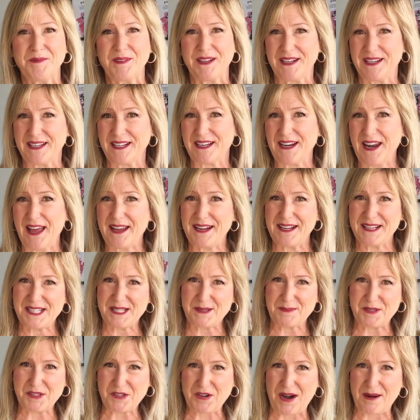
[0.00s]
click like,
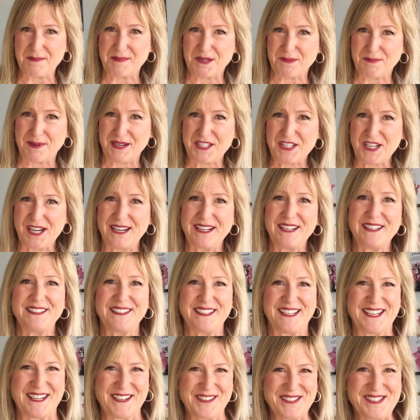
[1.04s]
subscribe to my channel,
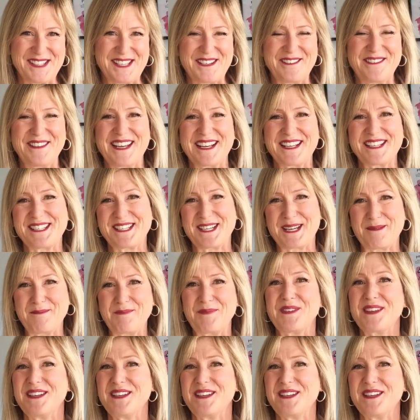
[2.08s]
and I'll see you next time.